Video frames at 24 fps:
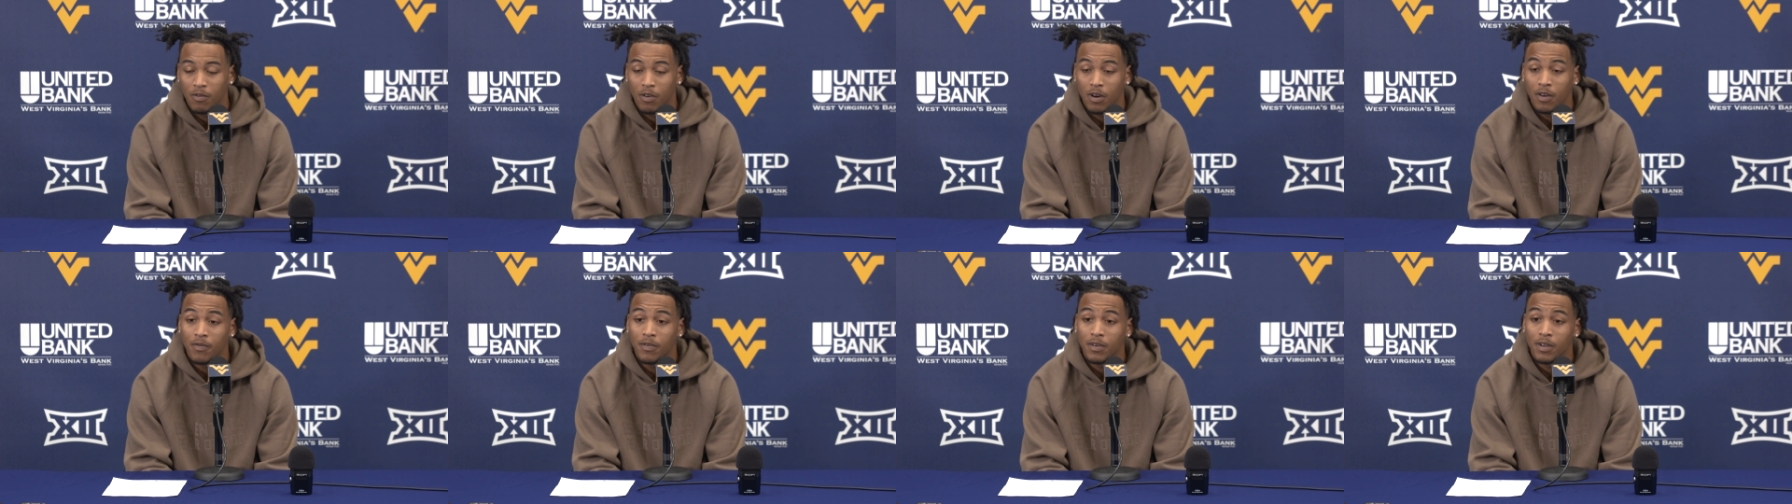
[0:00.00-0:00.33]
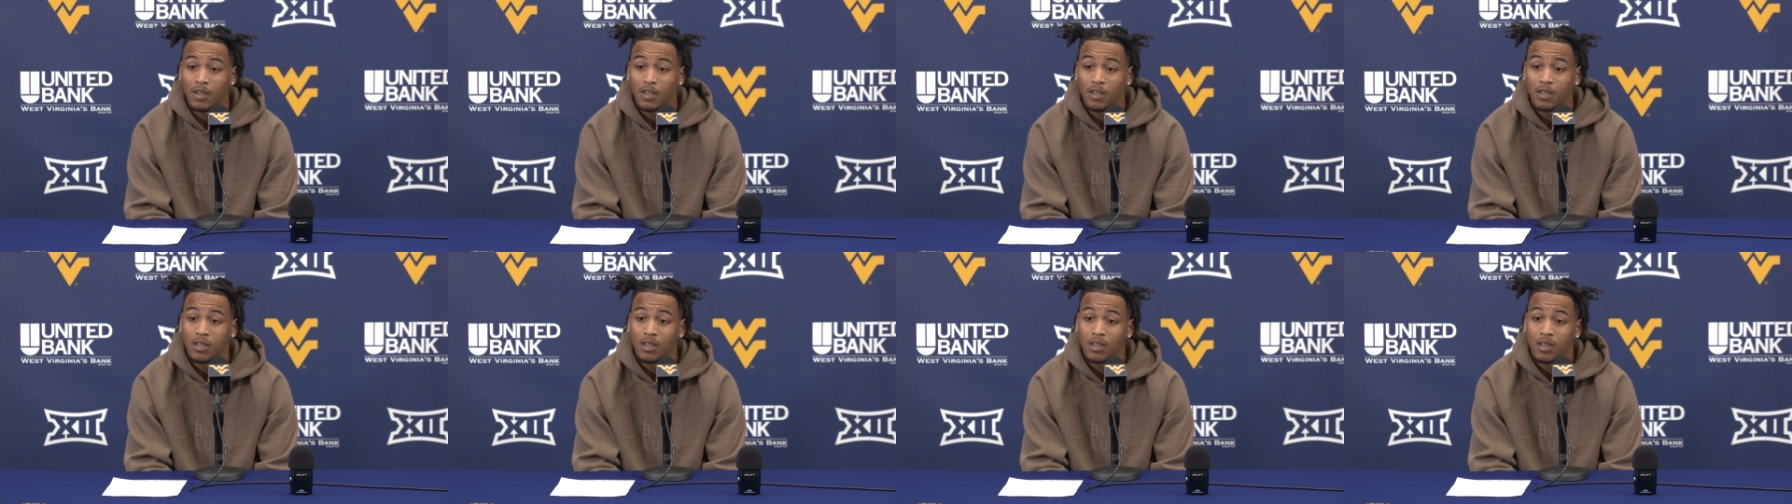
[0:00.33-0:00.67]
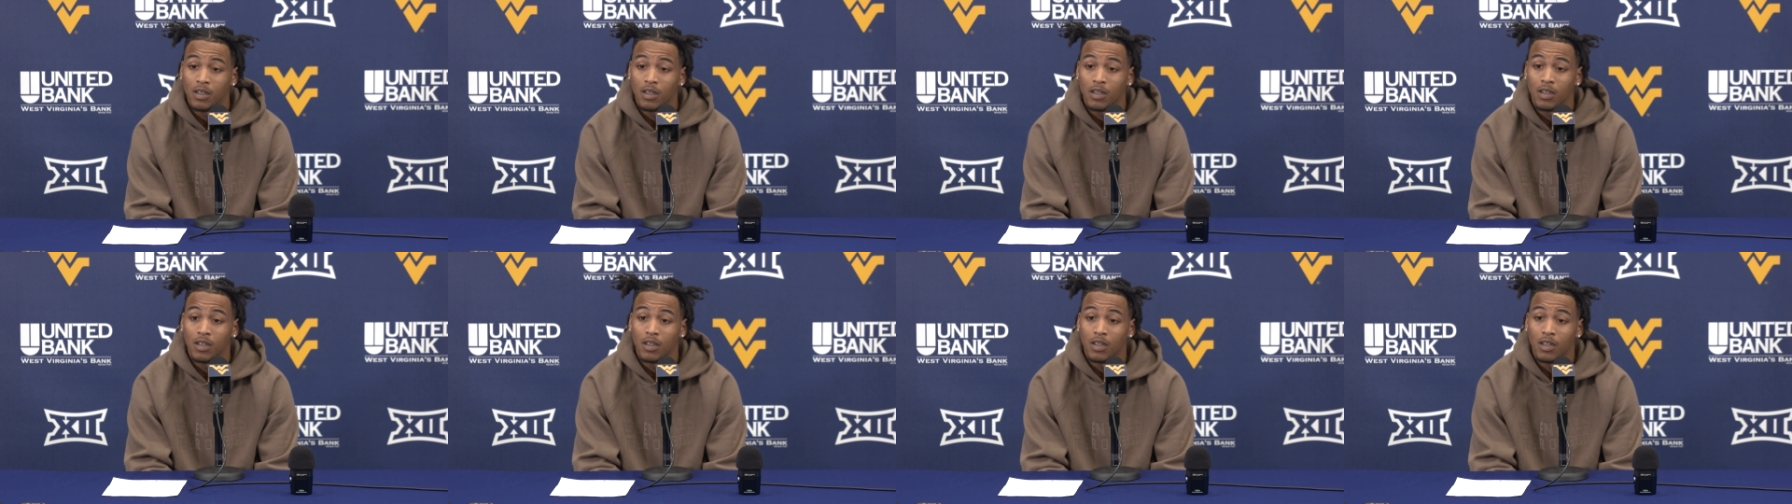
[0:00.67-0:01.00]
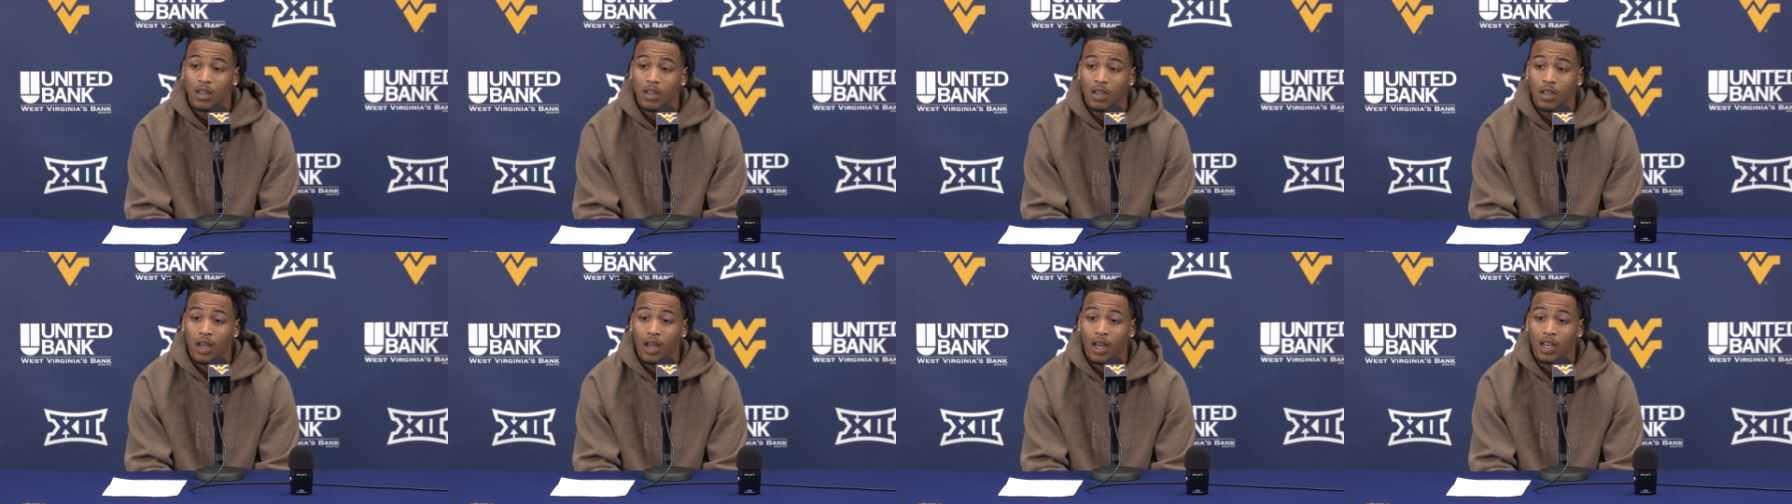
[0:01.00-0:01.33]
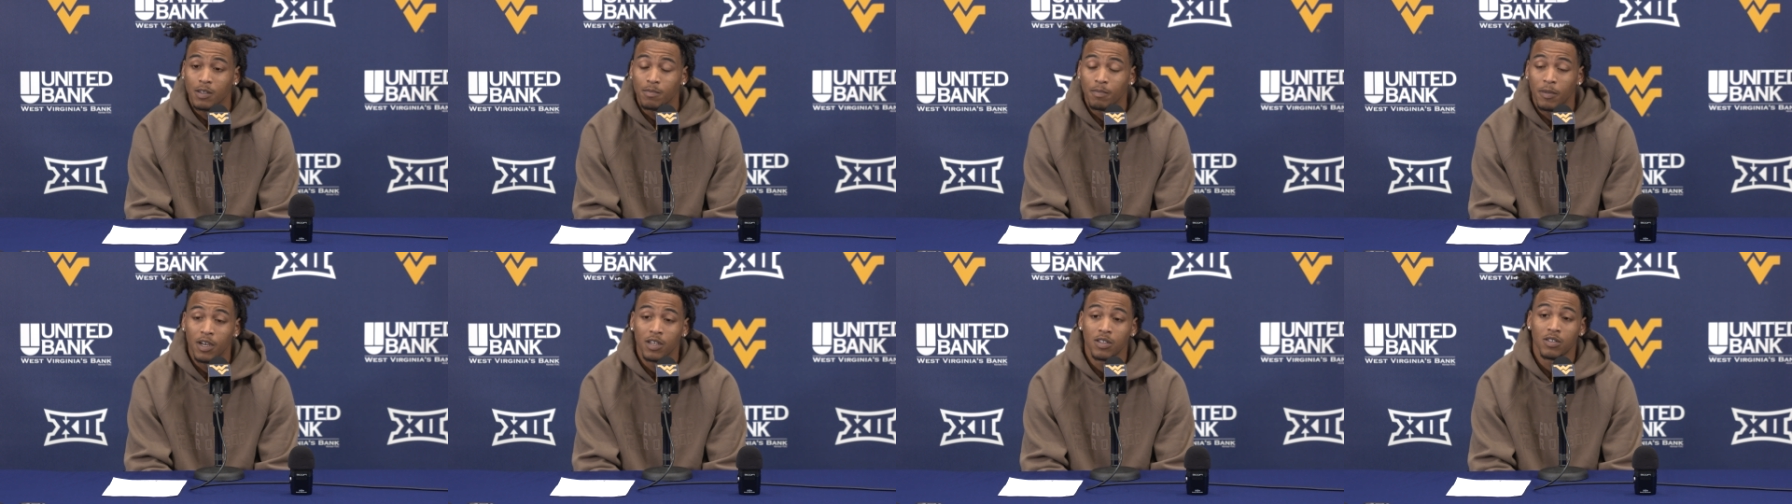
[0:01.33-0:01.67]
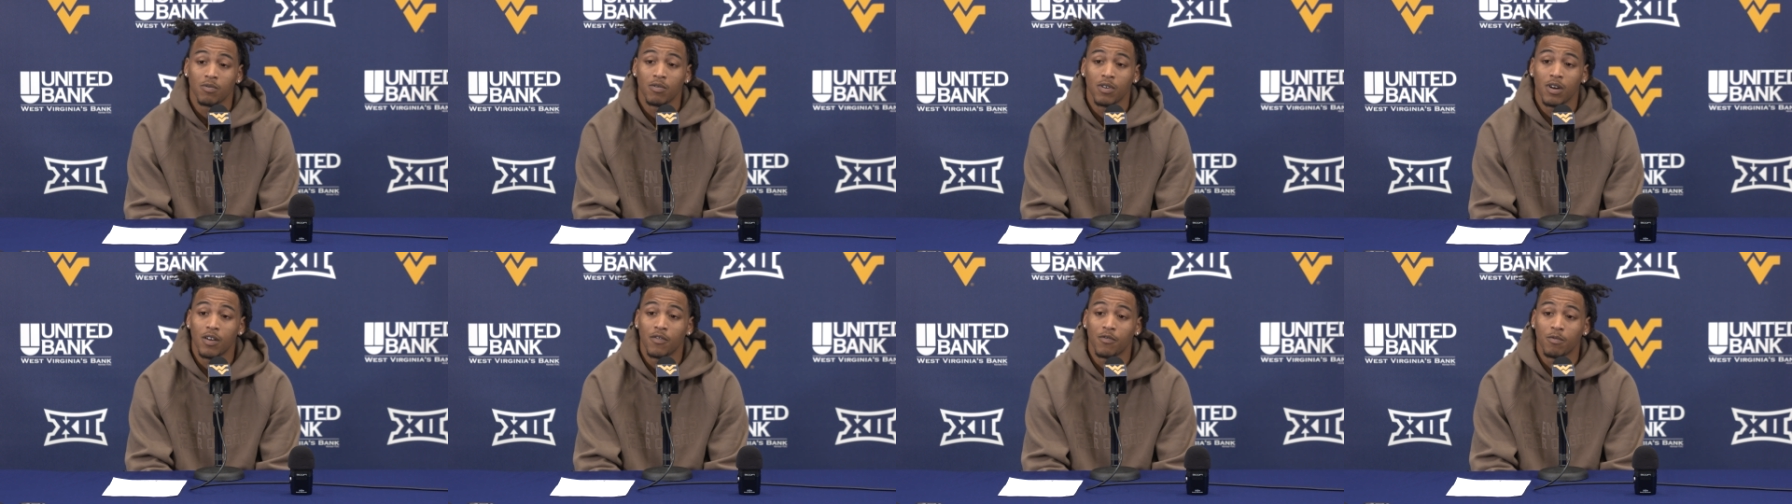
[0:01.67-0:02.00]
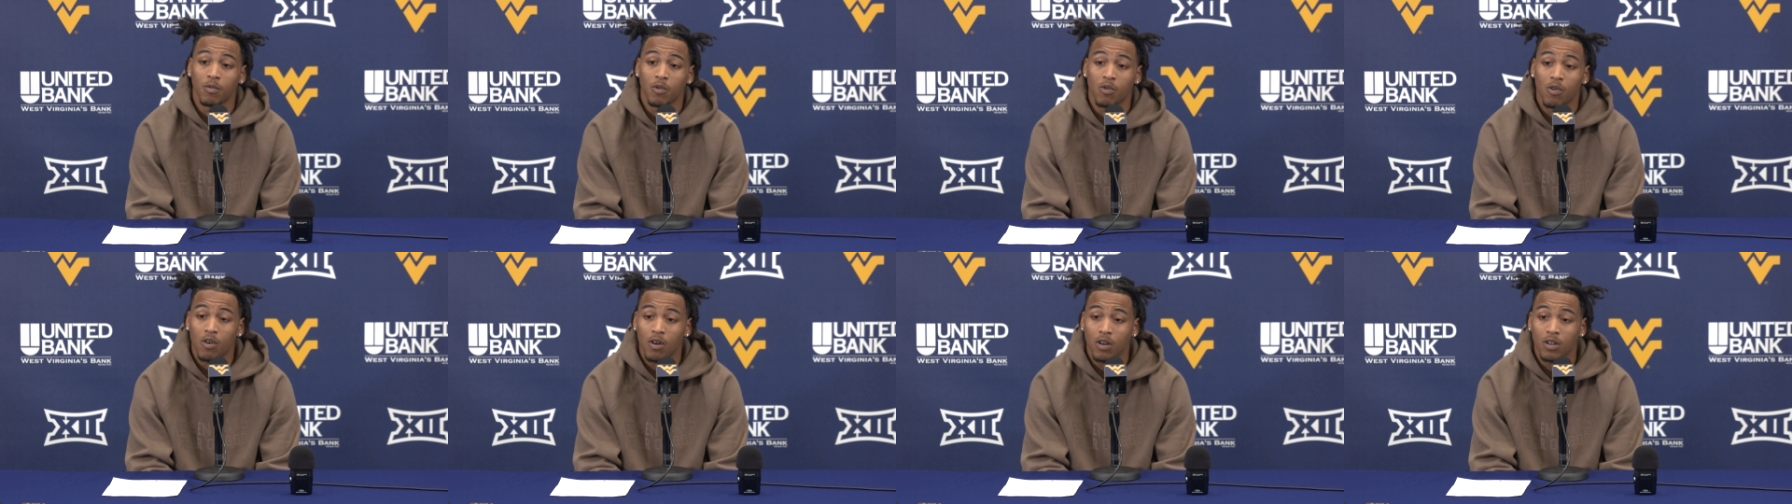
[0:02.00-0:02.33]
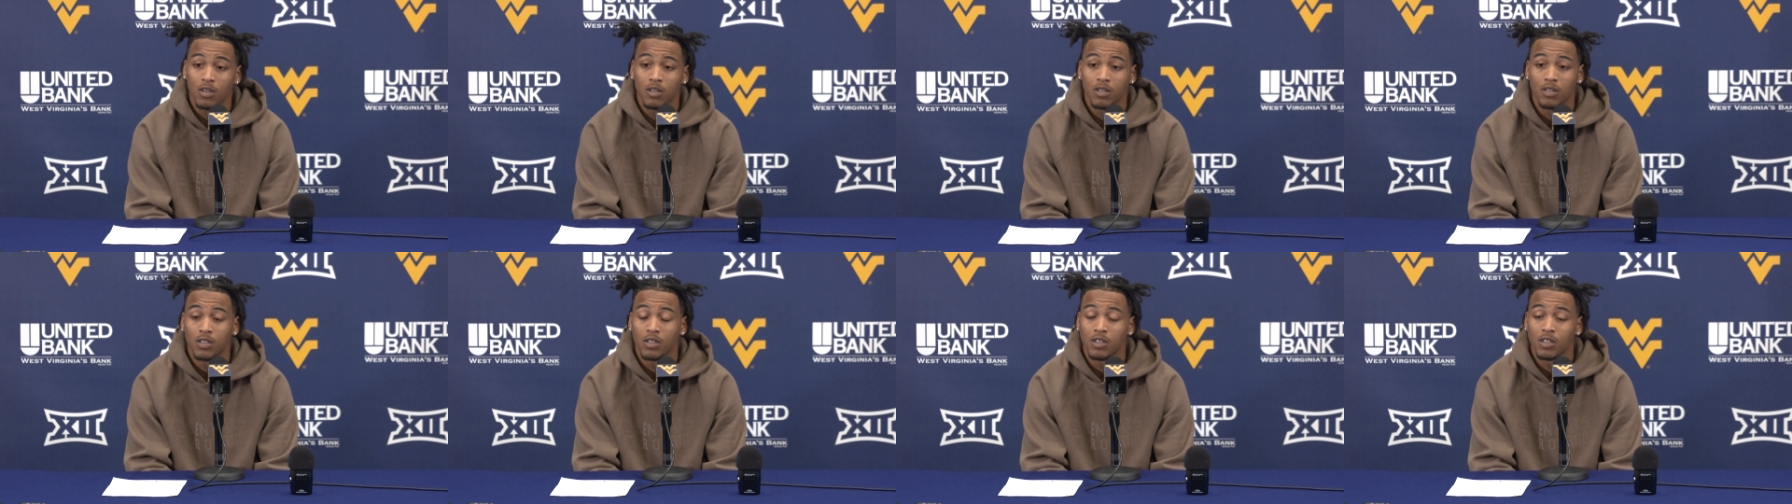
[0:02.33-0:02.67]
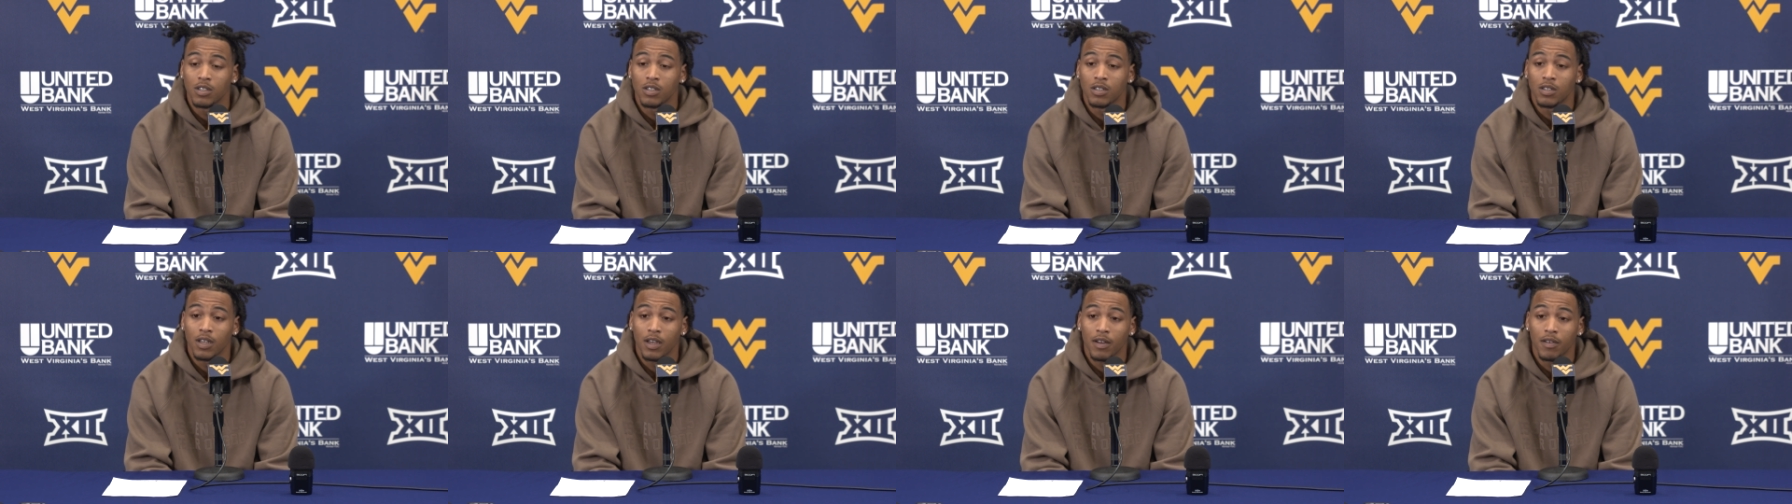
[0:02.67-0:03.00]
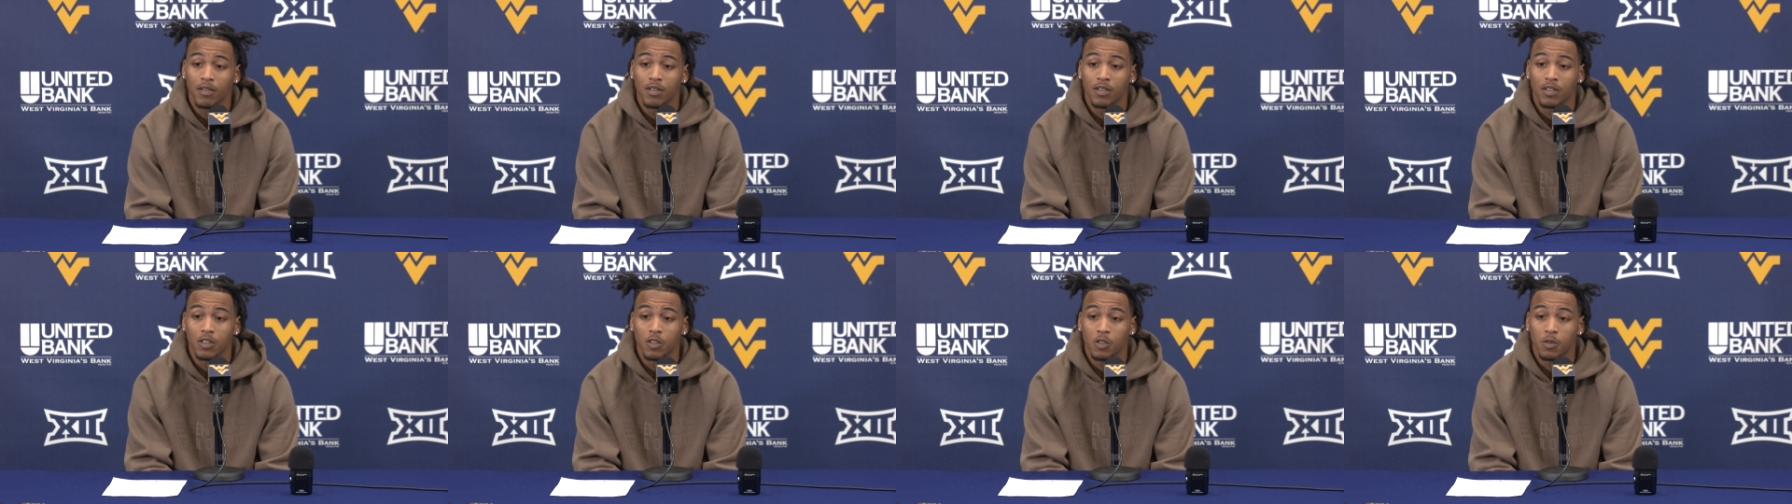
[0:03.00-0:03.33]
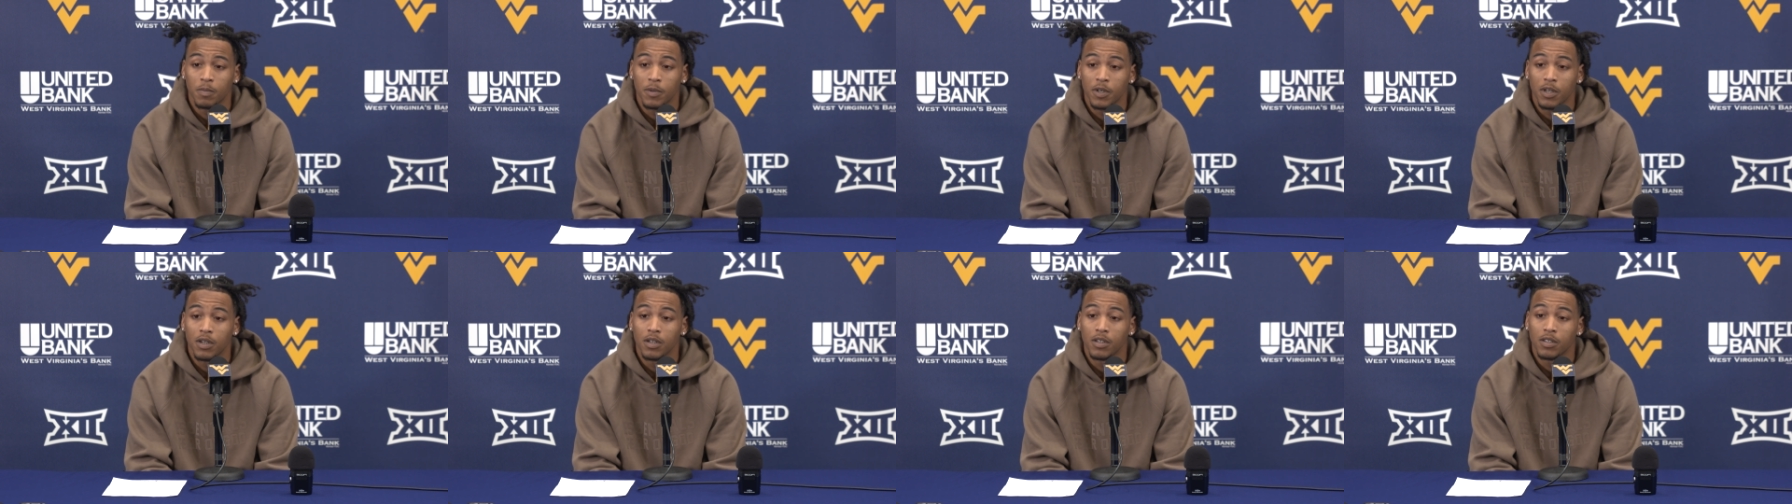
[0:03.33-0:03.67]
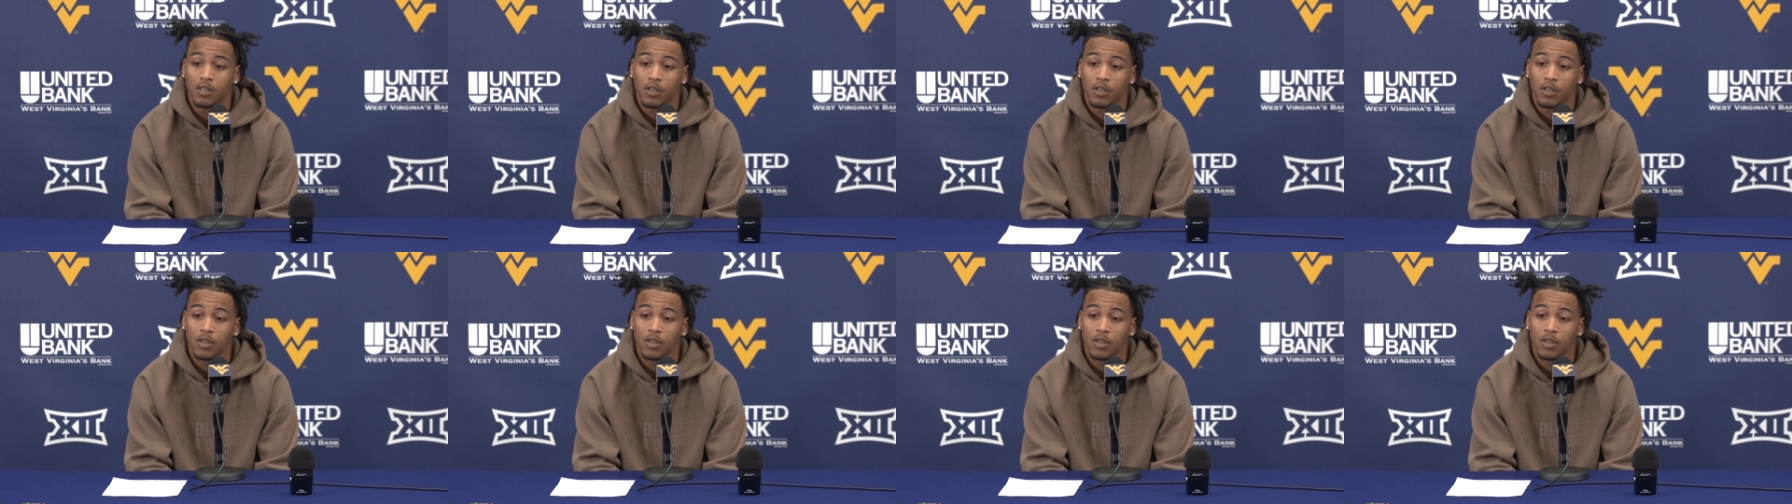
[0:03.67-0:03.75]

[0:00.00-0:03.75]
Ruffin has bounced around from corner to safety to spirit,